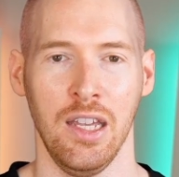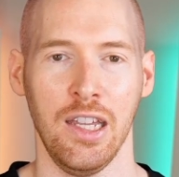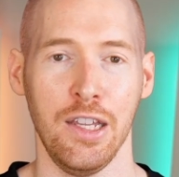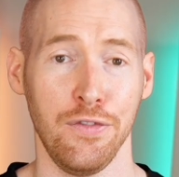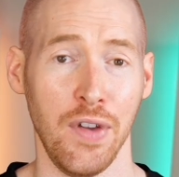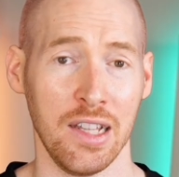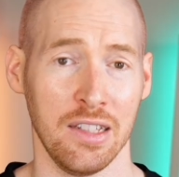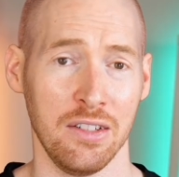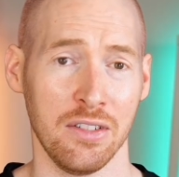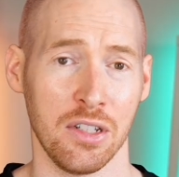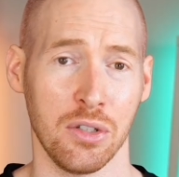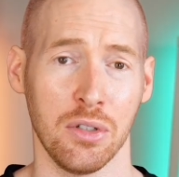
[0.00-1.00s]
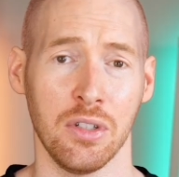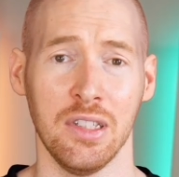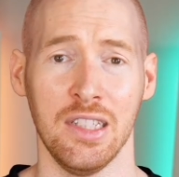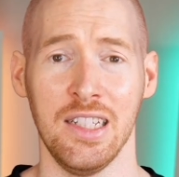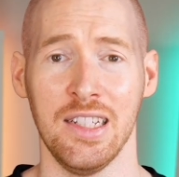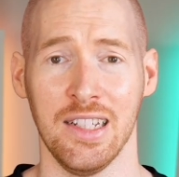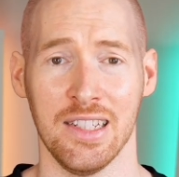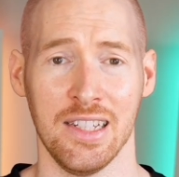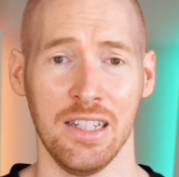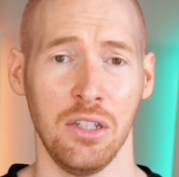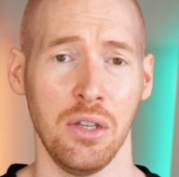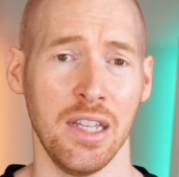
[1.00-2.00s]
In fact, there are certain details
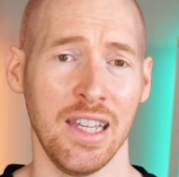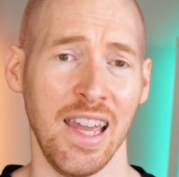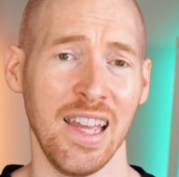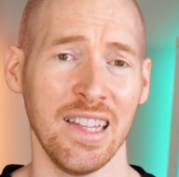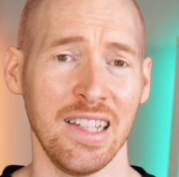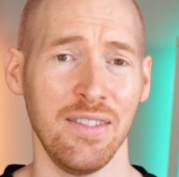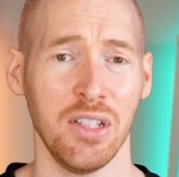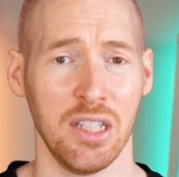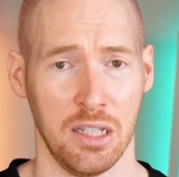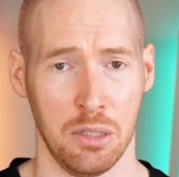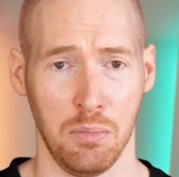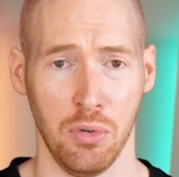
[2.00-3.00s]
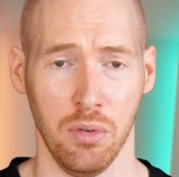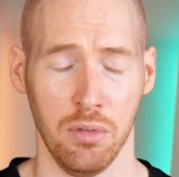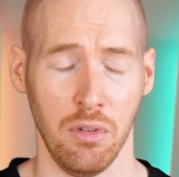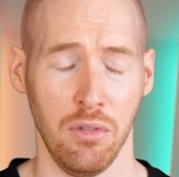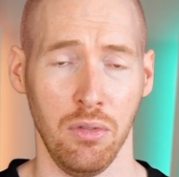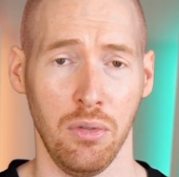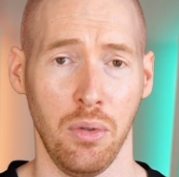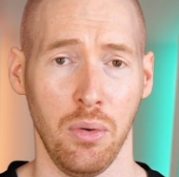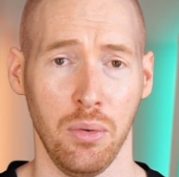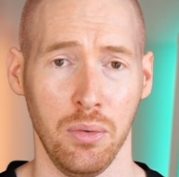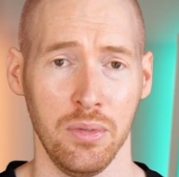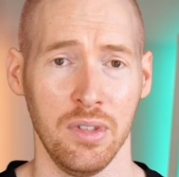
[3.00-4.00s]
that you can't even export,
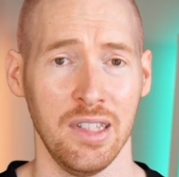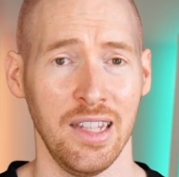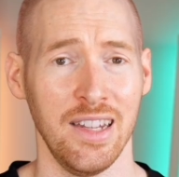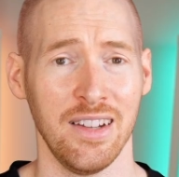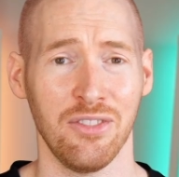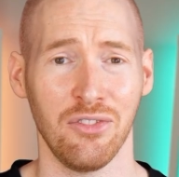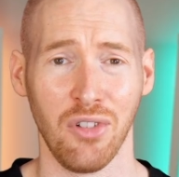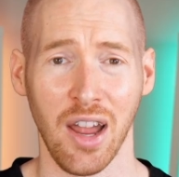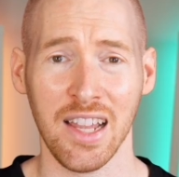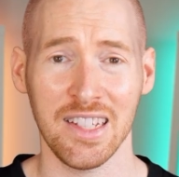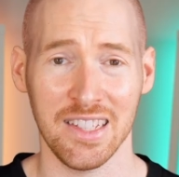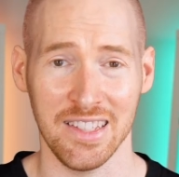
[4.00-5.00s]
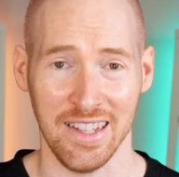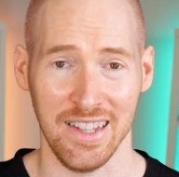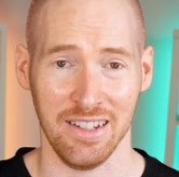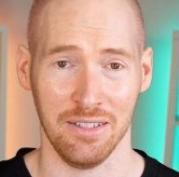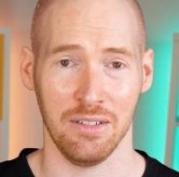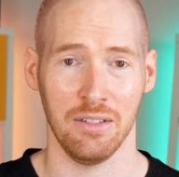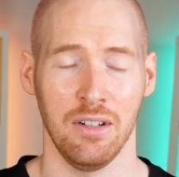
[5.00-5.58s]
though they are right there.